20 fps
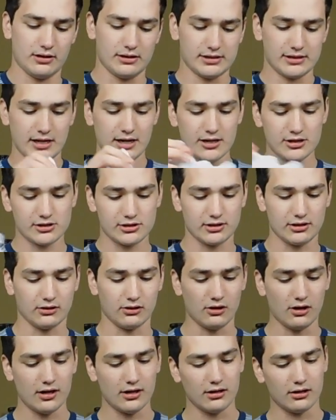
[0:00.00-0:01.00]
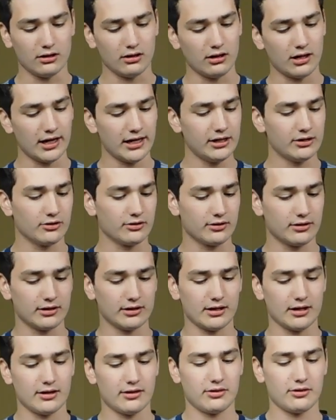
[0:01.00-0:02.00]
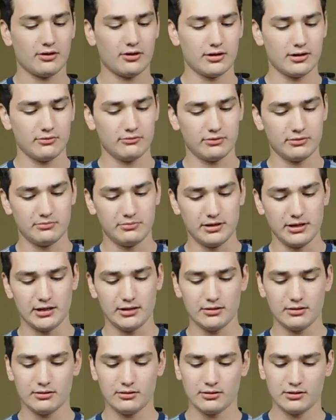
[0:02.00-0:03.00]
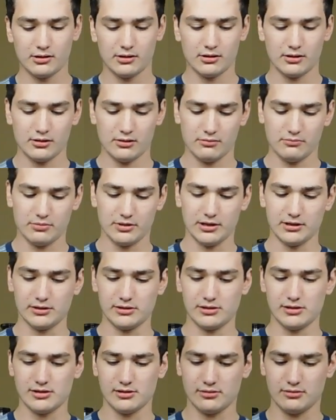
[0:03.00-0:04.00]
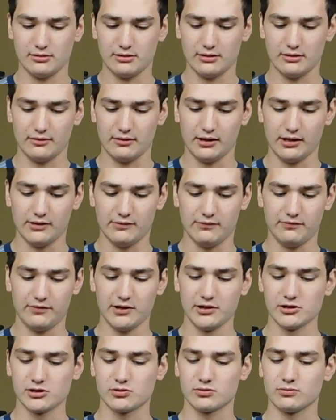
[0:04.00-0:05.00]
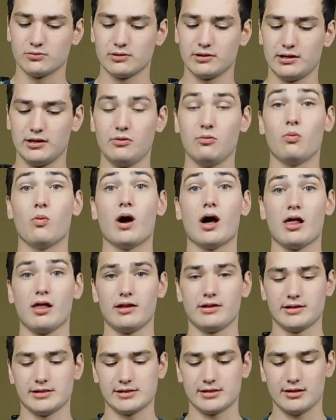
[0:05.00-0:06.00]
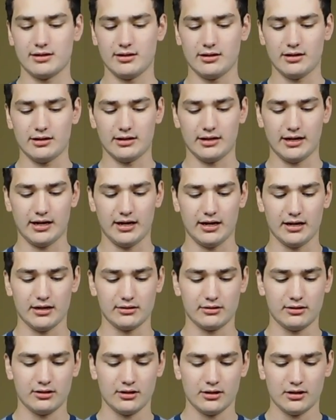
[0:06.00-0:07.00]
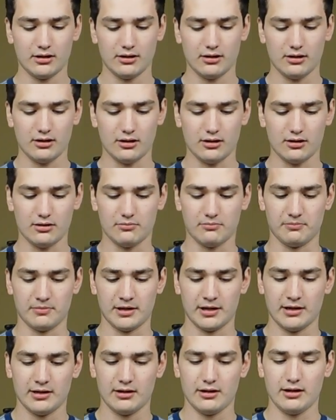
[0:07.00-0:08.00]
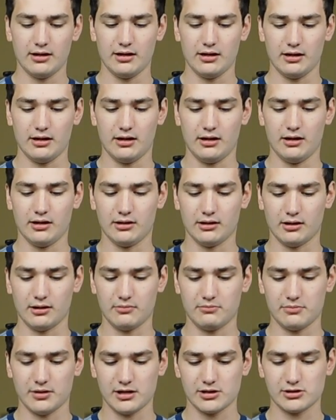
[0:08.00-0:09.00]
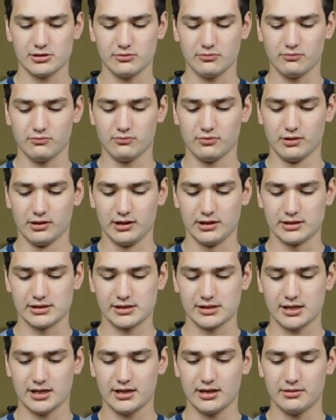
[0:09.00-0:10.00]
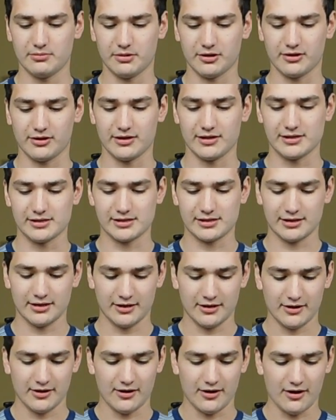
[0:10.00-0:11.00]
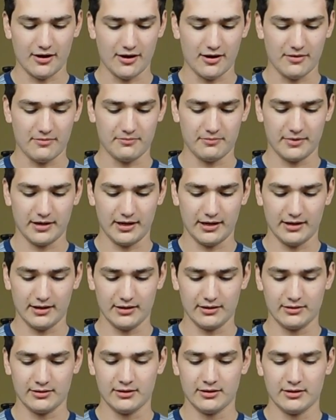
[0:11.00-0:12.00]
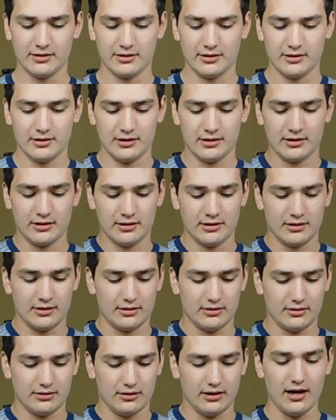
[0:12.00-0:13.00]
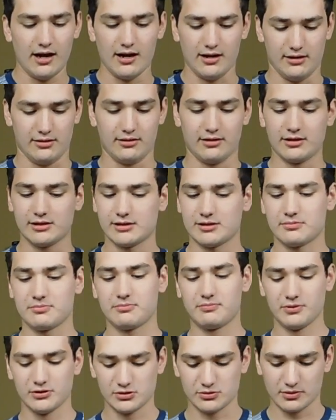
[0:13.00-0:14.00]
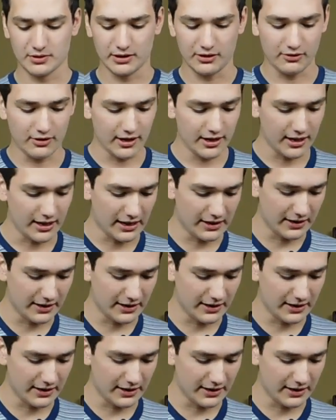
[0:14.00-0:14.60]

It's actually a lot lighter than I thought it would be, but you see, it feels really well in this in the hand, um, and I'm actually really excited about this. Um, and yeah, feels really great.